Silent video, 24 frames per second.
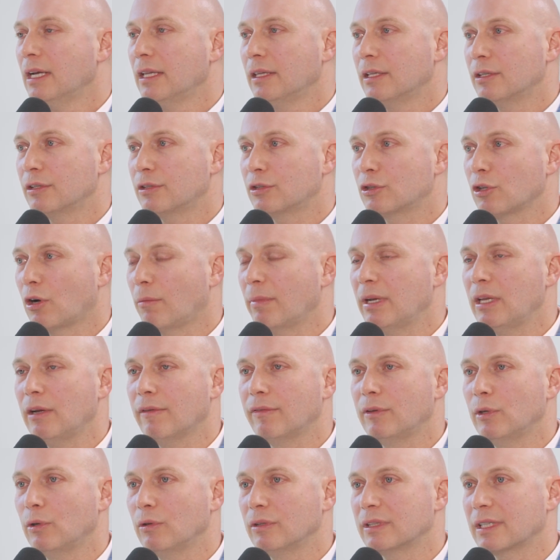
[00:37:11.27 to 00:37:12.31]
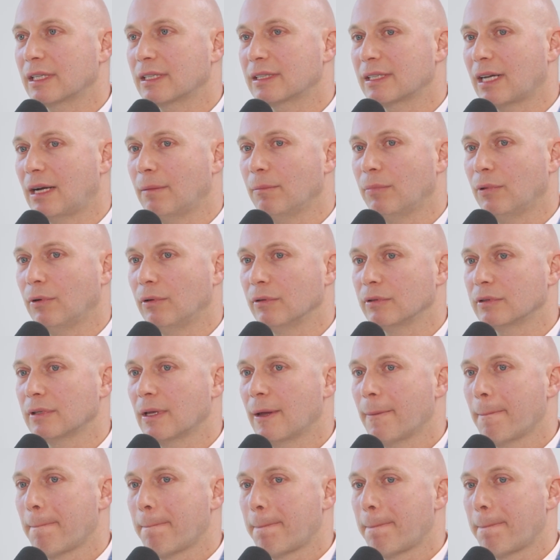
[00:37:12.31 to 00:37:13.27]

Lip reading: There's so many of those examples.